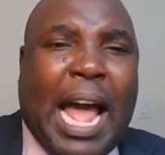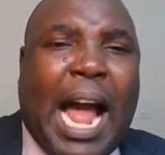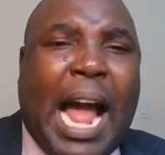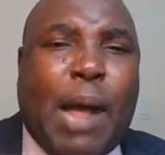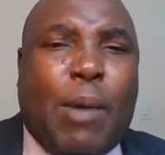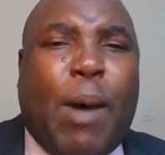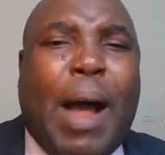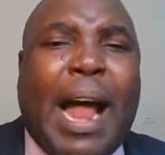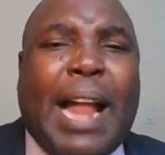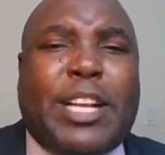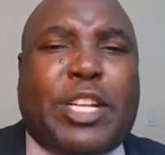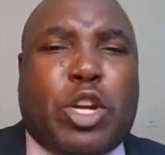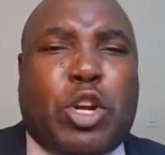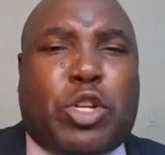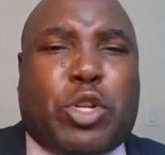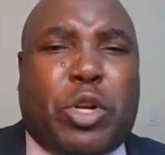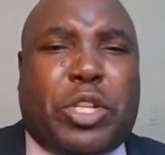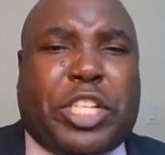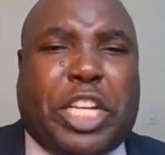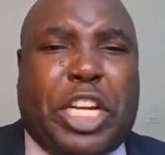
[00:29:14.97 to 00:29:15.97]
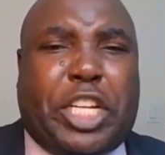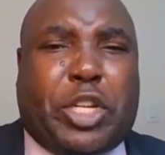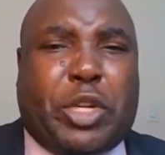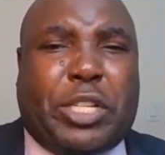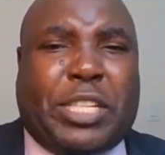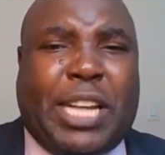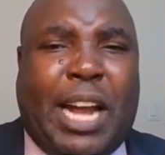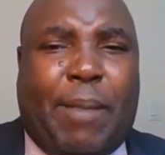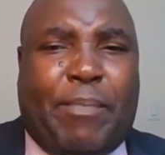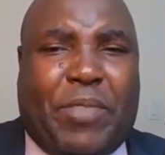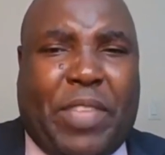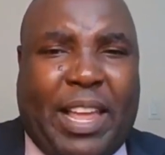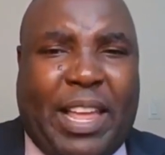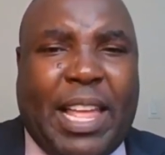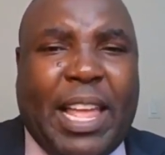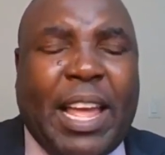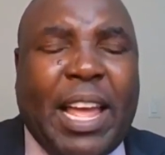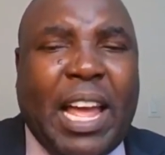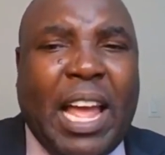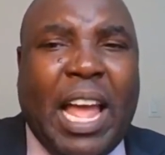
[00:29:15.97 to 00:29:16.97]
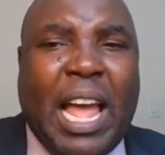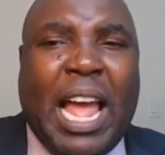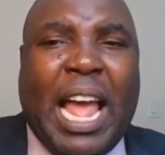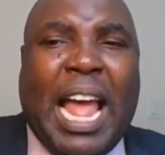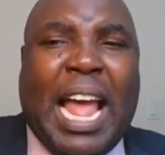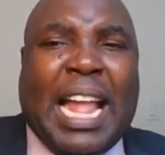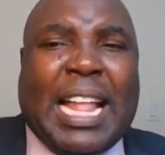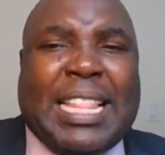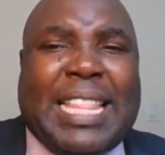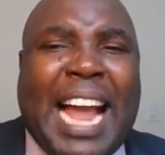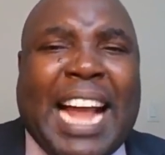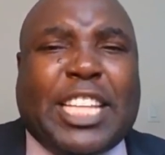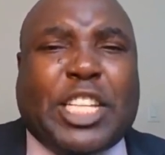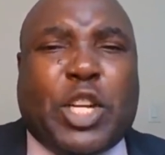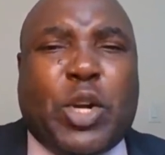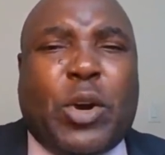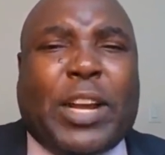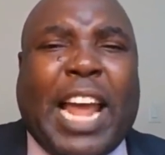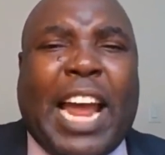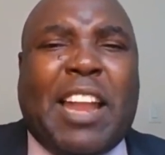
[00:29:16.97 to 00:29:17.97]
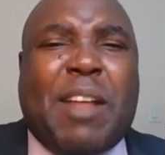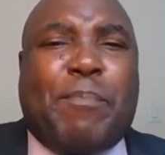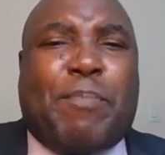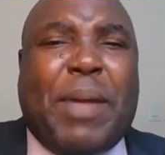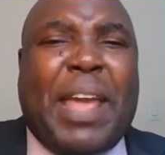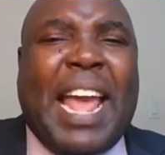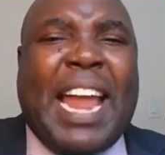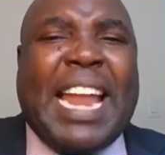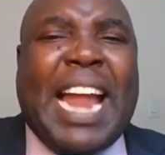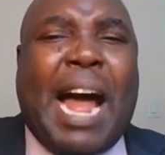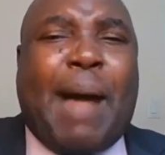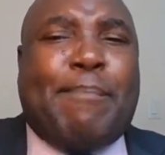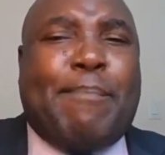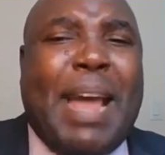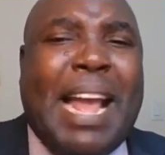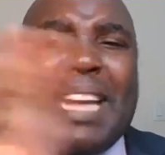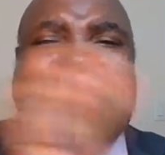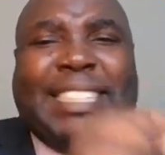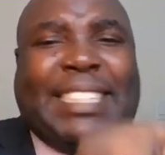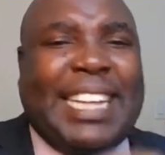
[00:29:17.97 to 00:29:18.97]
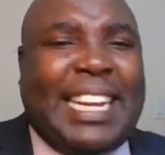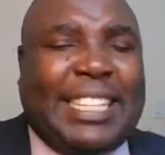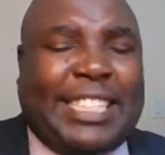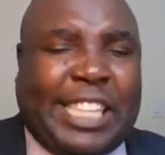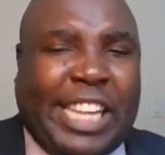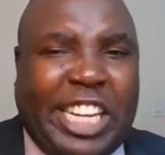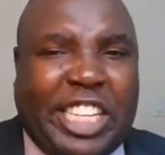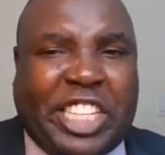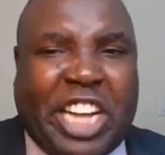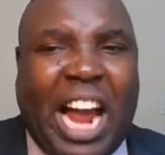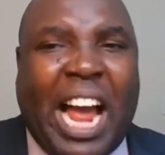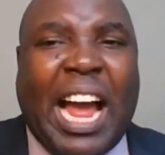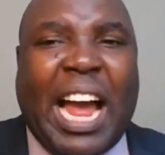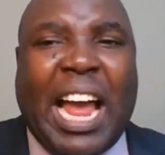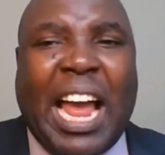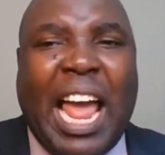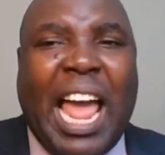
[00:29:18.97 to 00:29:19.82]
I want you to teach you something that you can be an amazing teacher.